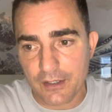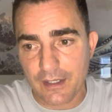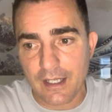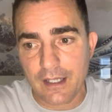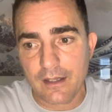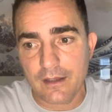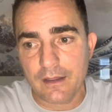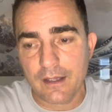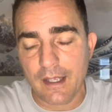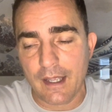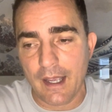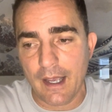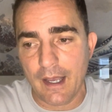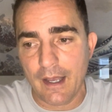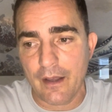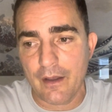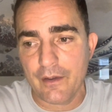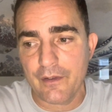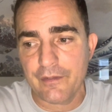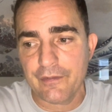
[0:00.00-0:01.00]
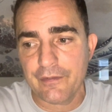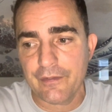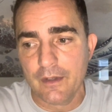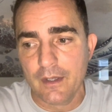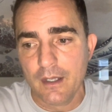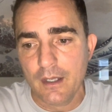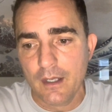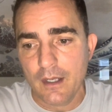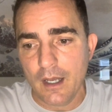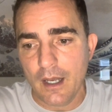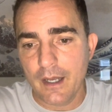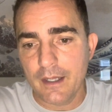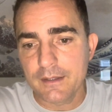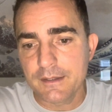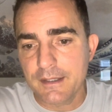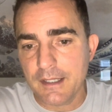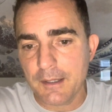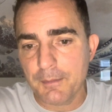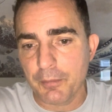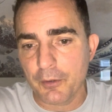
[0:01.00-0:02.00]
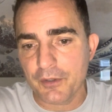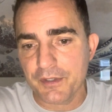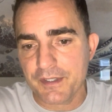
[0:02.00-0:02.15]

They have a deeper